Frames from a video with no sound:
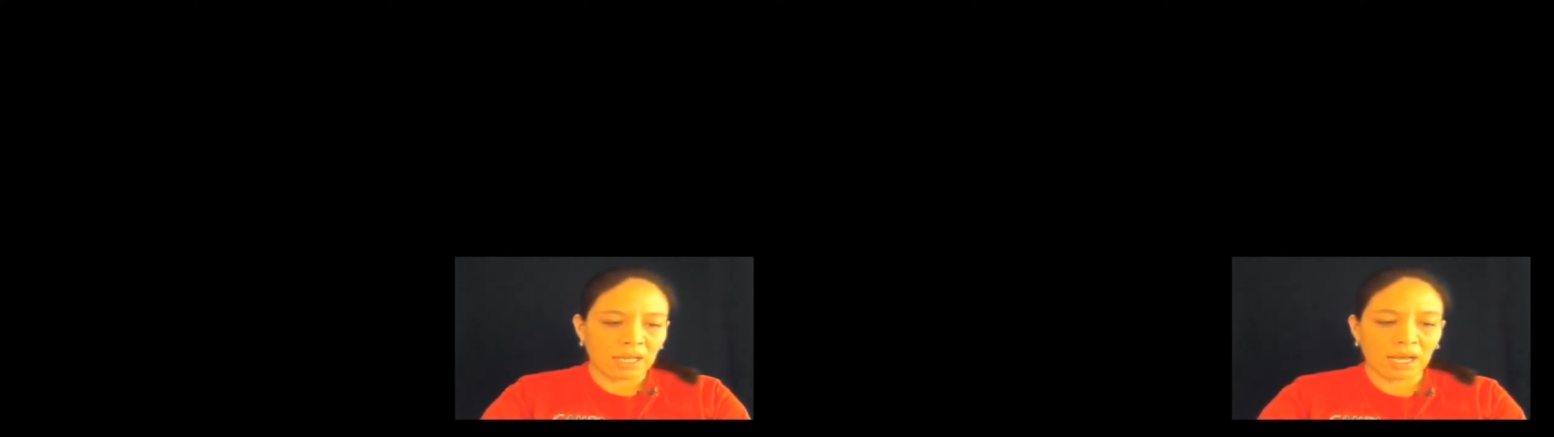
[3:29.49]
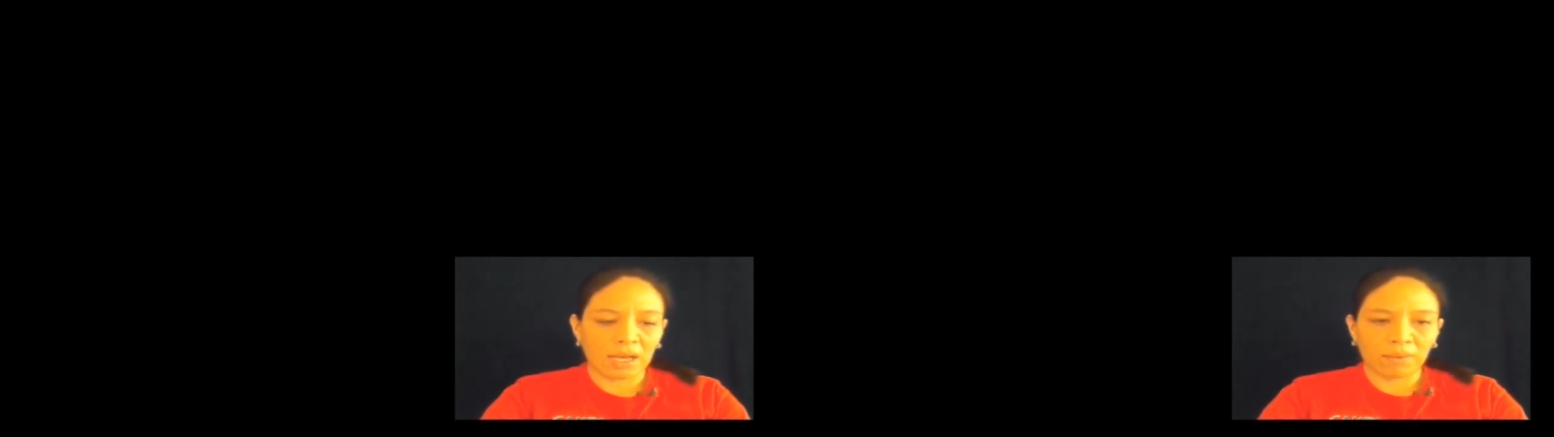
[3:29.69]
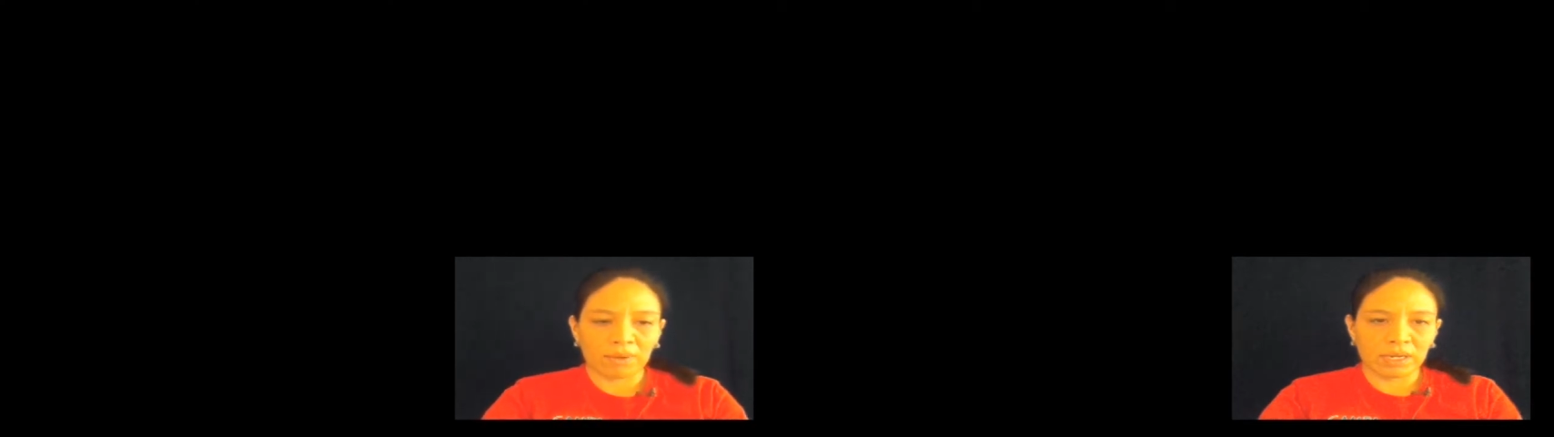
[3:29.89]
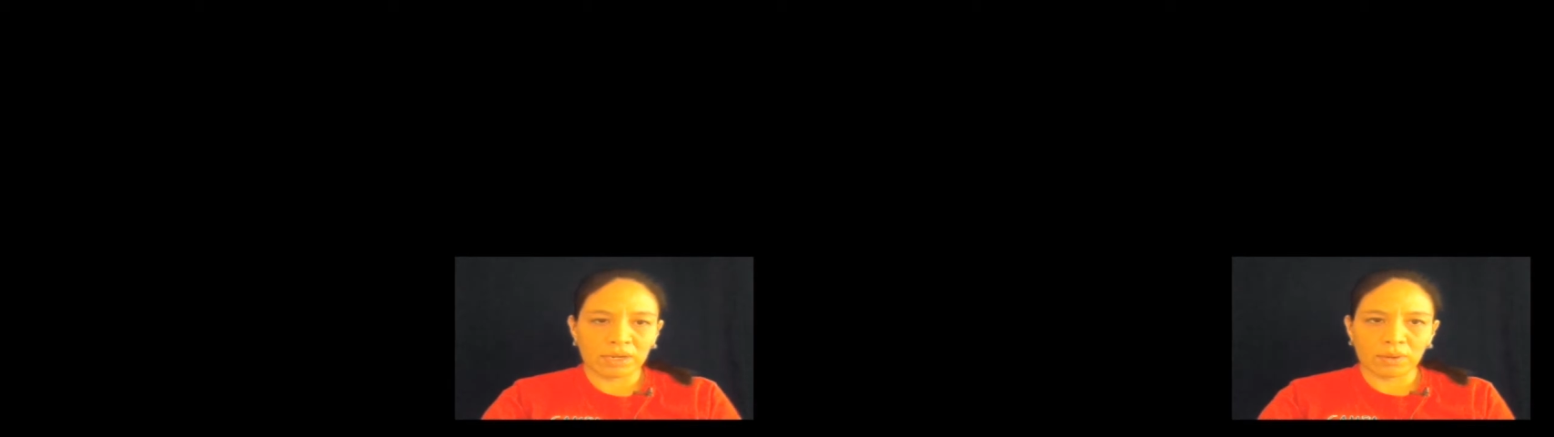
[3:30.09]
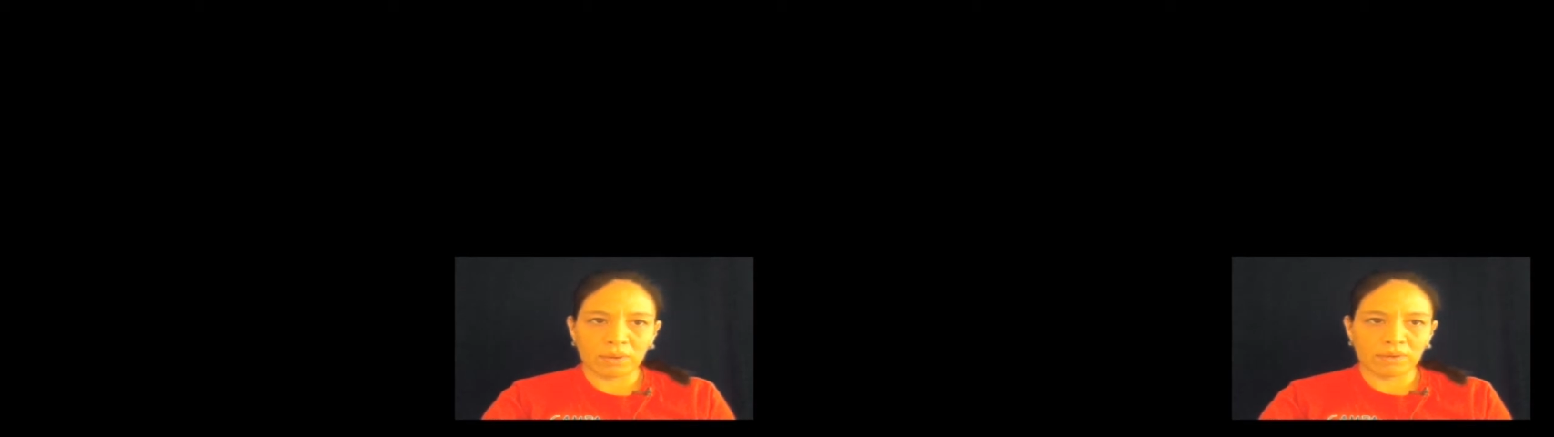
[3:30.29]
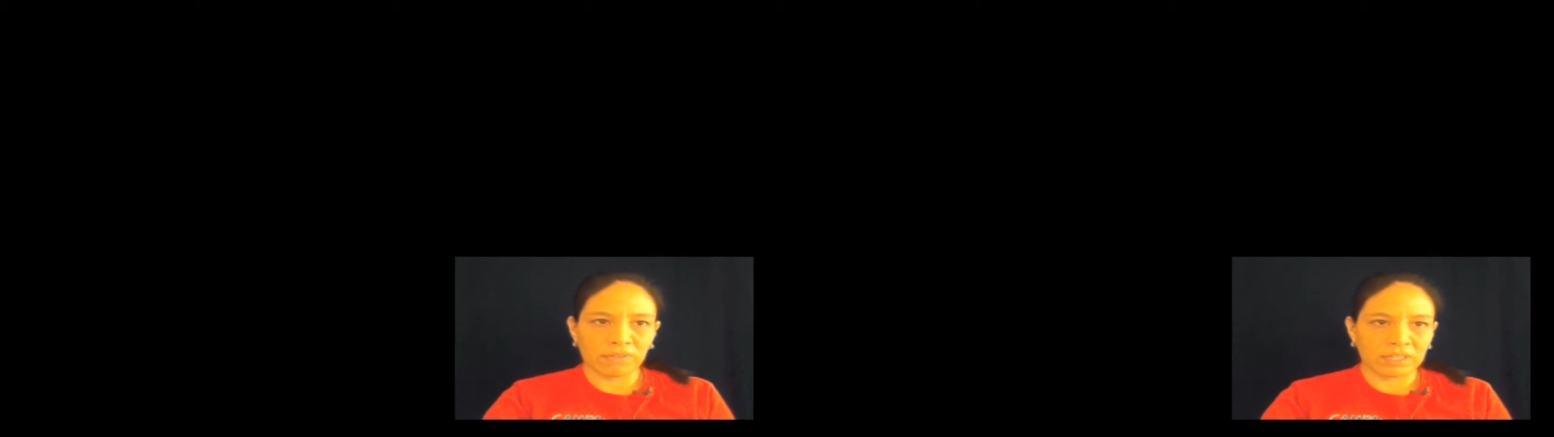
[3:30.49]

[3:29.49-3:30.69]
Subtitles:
I want to know if